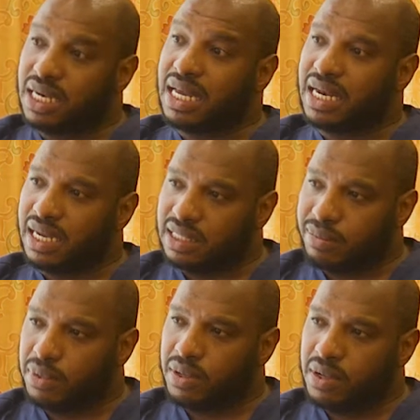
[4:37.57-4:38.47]
Dan
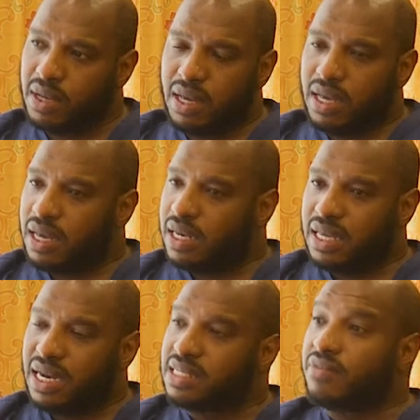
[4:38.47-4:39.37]
Katambo, and
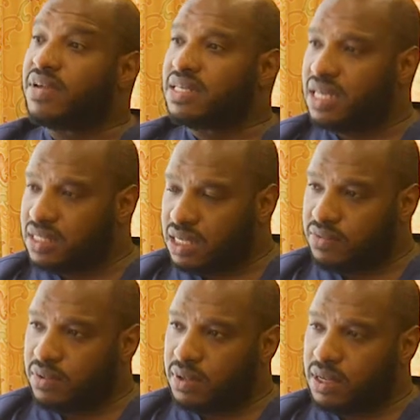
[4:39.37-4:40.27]
he runs a very
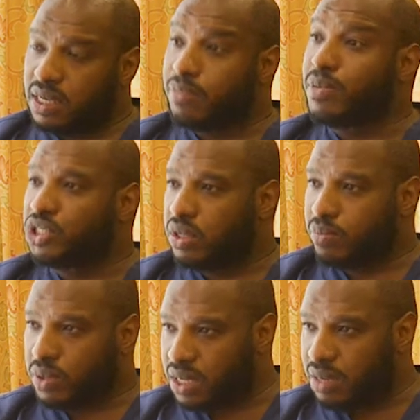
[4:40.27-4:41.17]
successful remission
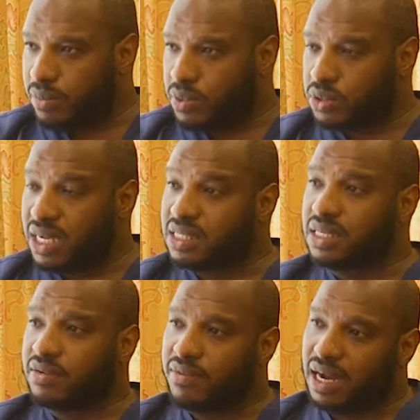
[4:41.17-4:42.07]
program which we
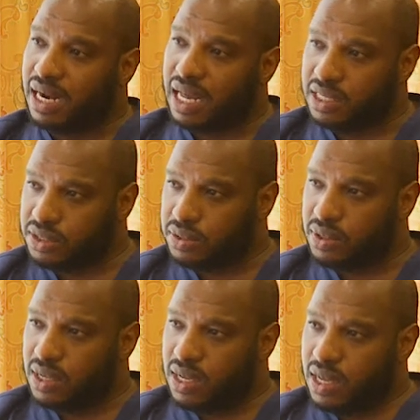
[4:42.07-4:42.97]
actually refer clients to,
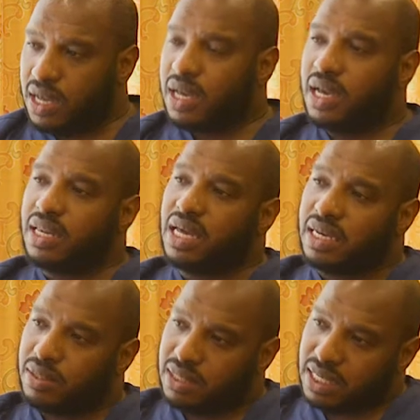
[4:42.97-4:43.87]
and they're
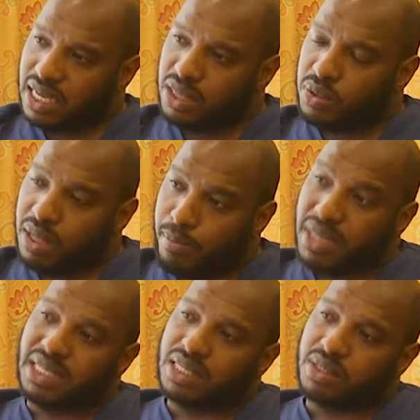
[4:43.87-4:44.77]
taken through the
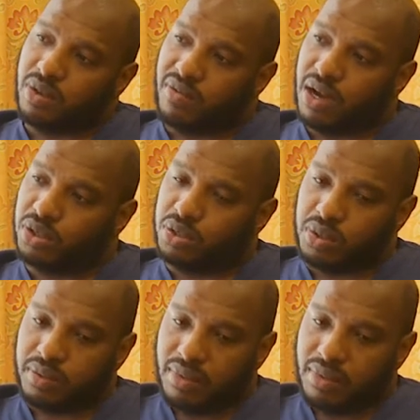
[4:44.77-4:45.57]
basics of how to